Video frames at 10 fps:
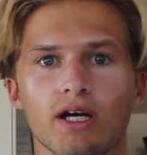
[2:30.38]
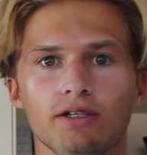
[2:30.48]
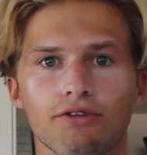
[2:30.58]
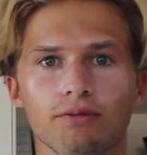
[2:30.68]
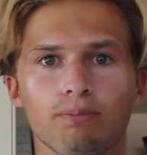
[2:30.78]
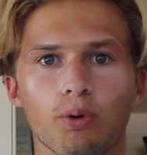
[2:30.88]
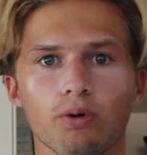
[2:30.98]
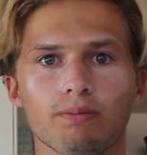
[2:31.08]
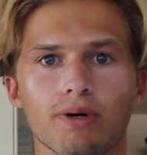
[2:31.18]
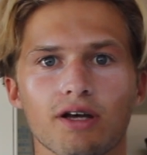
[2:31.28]
Another
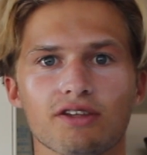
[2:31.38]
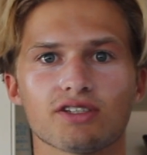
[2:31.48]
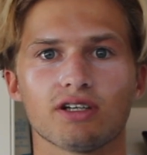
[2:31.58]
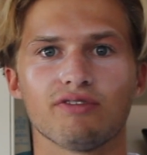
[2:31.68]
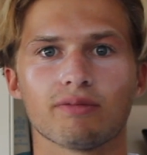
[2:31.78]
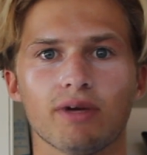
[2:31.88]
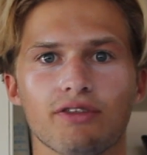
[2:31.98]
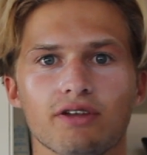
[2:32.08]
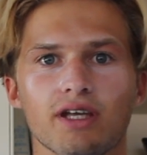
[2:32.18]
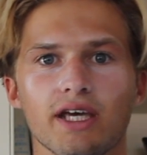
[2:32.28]
important part of the scientific
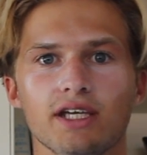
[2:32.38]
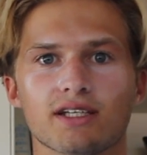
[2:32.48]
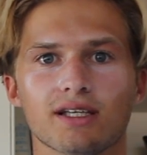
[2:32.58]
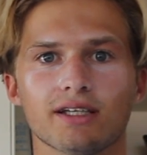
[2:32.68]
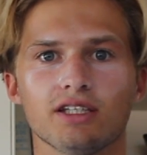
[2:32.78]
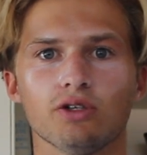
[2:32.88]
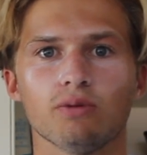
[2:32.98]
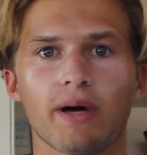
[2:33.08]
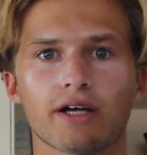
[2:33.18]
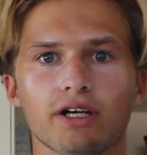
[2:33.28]
method is collecting
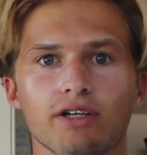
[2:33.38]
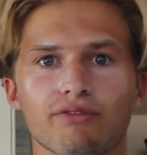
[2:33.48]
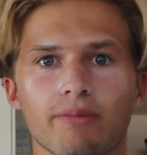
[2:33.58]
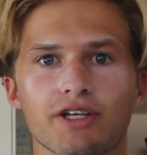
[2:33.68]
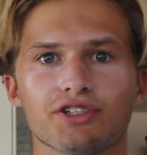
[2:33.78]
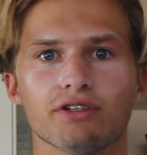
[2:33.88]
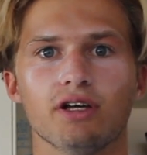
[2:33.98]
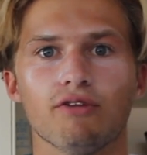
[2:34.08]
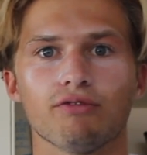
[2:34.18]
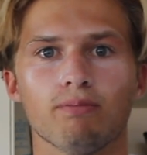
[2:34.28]
your background information
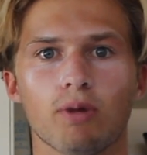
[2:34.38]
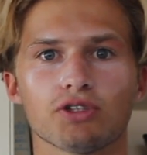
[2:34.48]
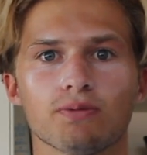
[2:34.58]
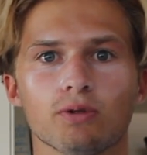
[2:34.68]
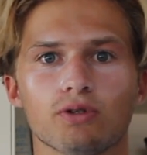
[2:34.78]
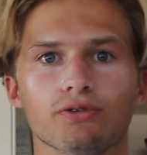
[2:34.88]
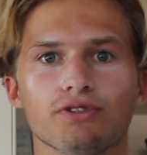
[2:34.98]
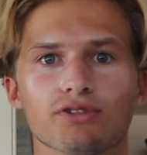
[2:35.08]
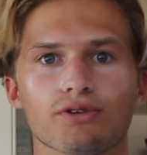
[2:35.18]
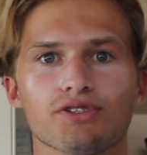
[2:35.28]
from multiple
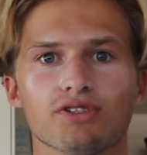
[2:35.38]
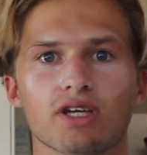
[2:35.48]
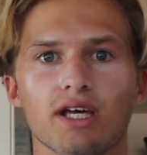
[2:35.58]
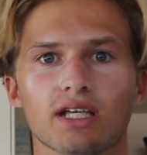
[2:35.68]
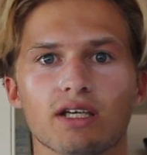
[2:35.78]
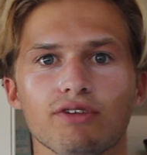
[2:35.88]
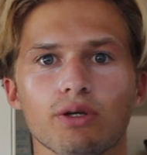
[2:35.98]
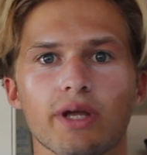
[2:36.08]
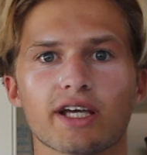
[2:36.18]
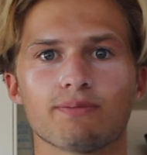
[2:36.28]
good sources, giving
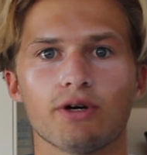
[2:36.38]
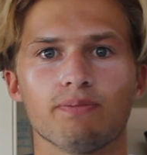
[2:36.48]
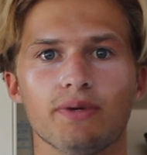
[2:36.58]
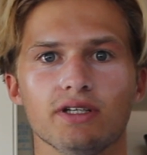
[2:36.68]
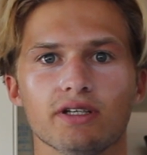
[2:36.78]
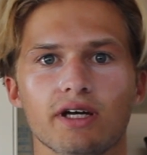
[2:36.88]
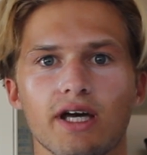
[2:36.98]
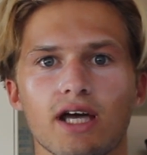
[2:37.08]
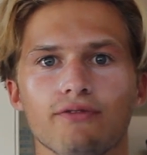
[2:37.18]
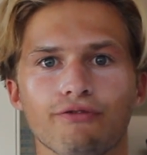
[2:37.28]
you an expert opinion.
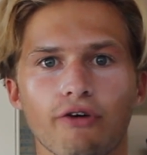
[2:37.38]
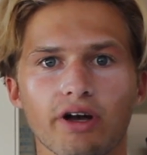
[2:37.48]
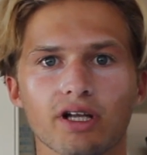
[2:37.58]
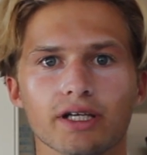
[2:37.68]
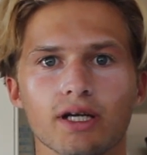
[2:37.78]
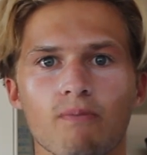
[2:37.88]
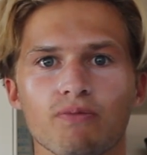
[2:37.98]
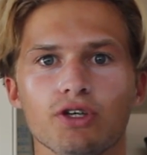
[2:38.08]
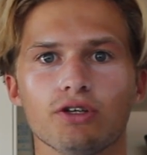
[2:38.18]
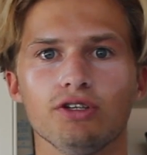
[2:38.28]
And finally,
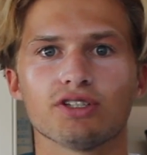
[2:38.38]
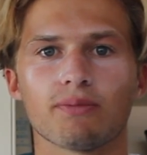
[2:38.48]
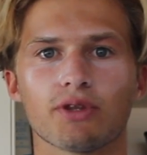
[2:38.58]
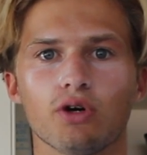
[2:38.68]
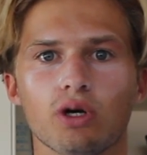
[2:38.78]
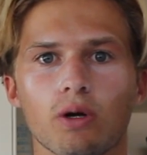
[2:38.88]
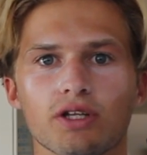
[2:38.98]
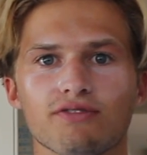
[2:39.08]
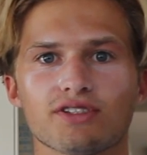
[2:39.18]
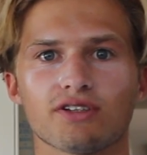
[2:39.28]
you can use some of the good
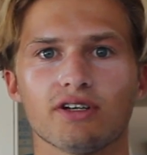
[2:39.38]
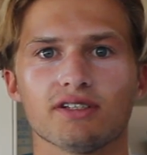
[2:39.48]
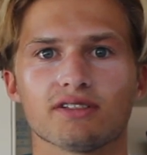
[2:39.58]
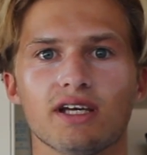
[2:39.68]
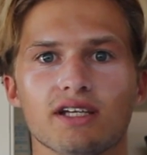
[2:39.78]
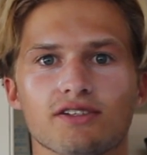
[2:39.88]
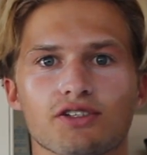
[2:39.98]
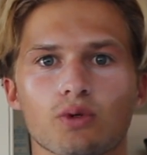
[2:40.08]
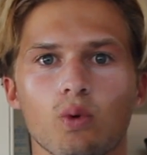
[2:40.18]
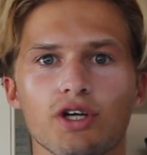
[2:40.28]
qualities of a scientist,
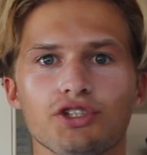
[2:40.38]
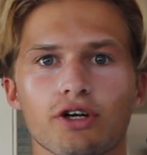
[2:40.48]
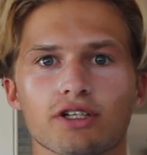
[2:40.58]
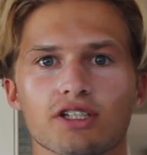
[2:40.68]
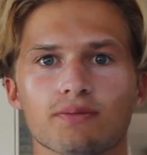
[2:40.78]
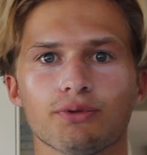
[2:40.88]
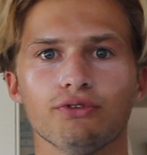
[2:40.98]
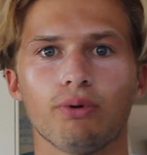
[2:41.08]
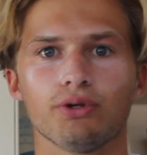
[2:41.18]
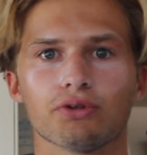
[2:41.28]
such as always trying to
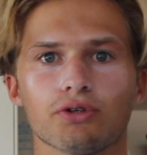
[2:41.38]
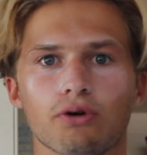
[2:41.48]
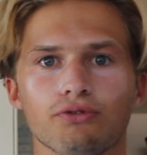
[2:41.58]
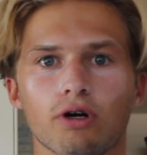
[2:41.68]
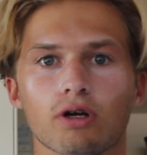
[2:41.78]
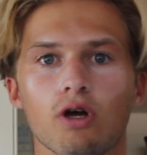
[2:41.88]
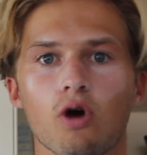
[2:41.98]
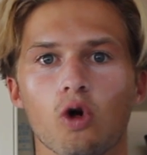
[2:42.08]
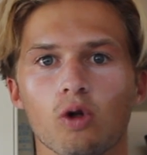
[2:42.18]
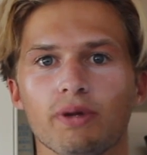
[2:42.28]
disprove what you're told wrong,
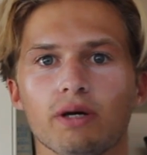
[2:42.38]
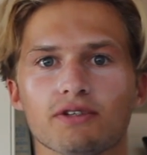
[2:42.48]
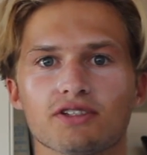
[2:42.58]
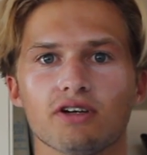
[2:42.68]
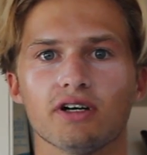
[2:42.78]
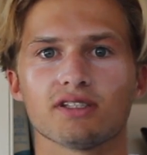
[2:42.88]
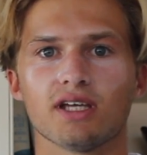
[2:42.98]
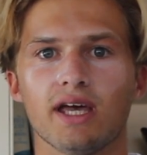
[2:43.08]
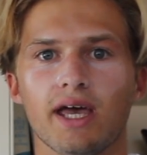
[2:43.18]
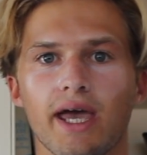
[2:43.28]
albeit with science,
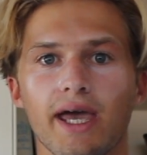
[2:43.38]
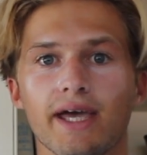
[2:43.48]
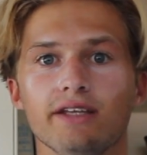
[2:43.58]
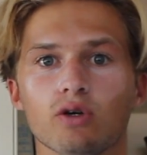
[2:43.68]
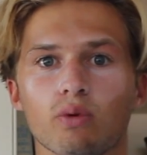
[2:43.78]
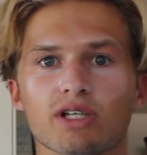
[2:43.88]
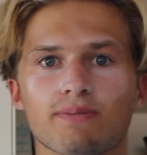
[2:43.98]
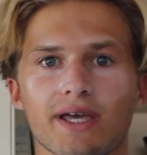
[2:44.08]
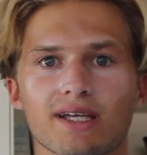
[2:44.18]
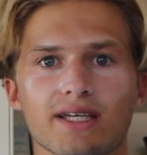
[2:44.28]
and always
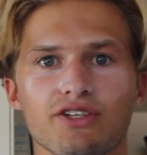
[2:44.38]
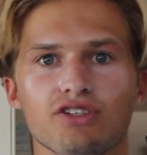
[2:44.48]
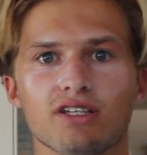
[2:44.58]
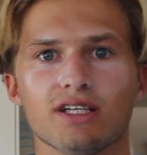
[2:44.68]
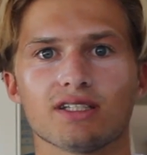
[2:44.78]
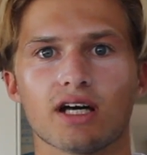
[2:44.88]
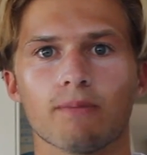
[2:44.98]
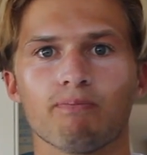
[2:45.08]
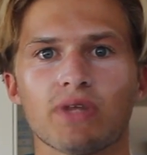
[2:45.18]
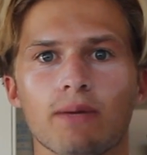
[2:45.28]
paying attention to
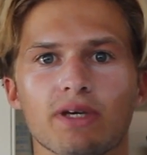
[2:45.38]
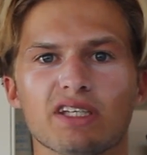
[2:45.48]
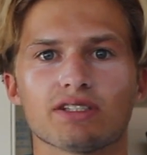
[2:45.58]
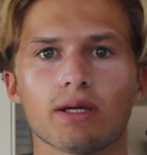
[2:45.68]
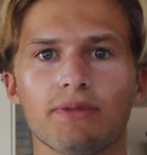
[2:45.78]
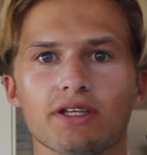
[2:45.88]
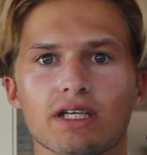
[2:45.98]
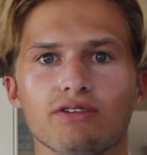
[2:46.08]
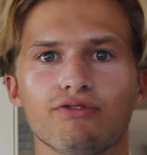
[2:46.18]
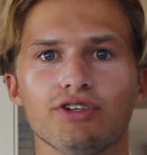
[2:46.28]
detail. Because if something
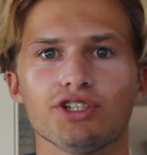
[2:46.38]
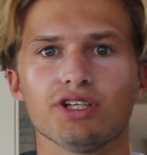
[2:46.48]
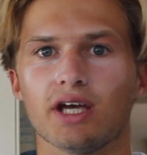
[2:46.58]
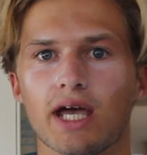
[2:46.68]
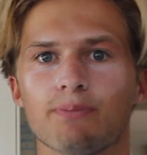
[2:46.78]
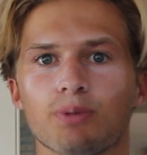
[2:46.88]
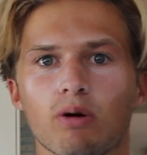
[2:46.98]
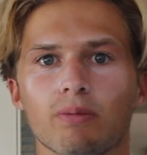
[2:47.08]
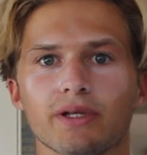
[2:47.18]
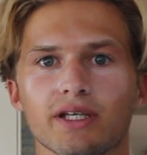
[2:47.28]
seems fishy, it
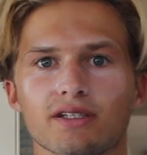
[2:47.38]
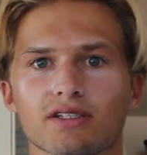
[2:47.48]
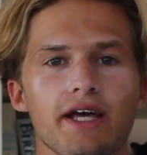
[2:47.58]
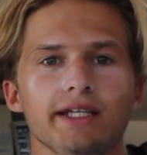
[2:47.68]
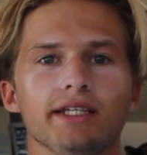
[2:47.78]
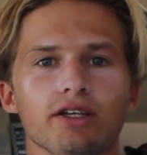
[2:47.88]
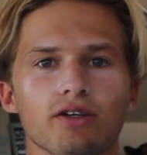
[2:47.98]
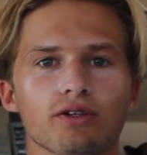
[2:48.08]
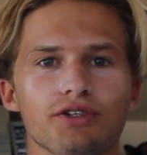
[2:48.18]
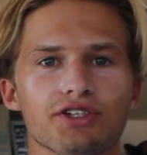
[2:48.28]
probably is. In
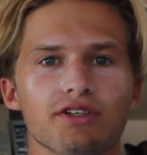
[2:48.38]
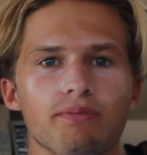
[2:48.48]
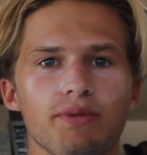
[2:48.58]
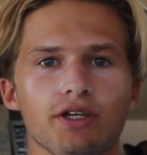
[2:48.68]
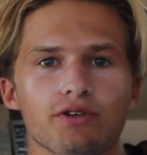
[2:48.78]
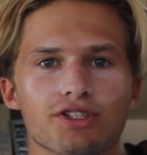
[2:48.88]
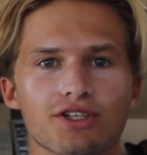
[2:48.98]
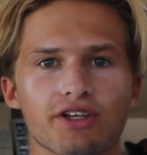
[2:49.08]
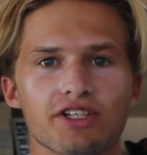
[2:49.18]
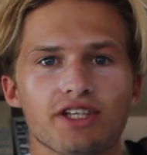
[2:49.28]
conclusion, be a good
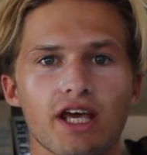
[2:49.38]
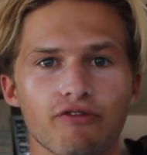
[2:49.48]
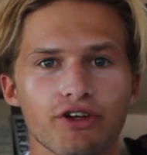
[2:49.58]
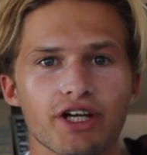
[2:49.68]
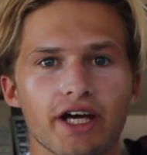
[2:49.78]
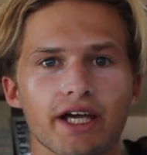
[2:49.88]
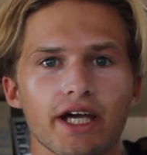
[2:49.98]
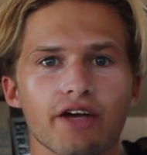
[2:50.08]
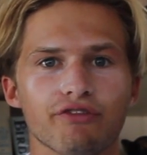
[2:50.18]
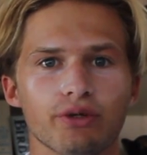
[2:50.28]
scientist every
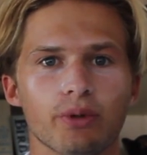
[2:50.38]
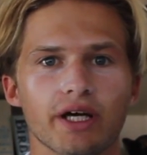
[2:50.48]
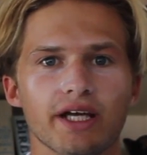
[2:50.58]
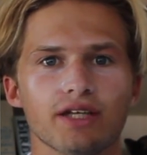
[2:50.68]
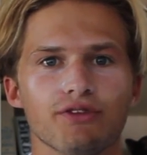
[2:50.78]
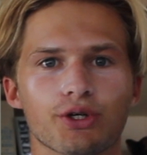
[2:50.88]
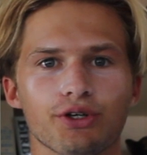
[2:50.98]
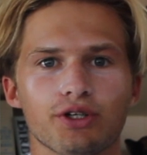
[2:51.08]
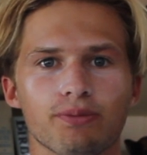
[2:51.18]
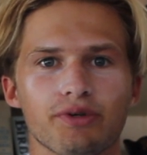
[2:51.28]
day, everywhere, and leave the
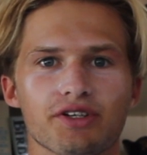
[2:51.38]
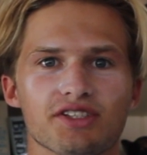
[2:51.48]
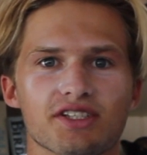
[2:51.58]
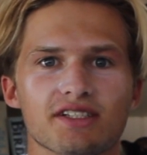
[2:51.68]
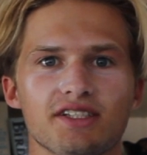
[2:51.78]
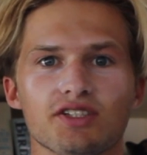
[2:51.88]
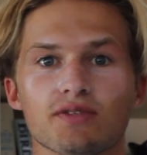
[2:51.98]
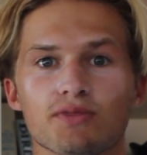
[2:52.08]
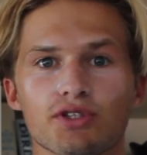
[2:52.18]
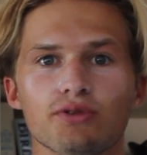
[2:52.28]
critical processing
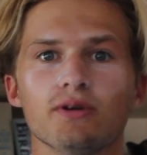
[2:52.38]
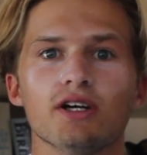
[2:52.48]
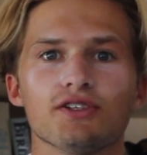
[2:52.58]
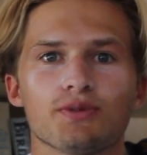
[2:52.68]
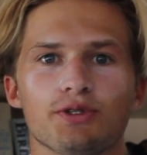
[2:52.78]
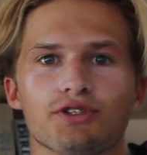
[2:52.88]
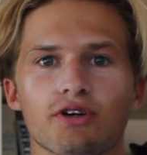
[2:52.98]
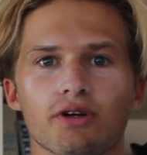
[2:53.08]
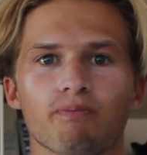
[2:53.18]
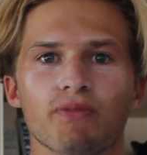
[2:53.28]
System 2 switched
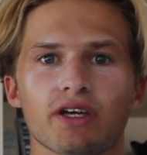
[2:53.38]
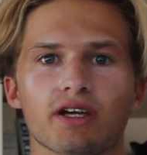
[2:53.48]
on.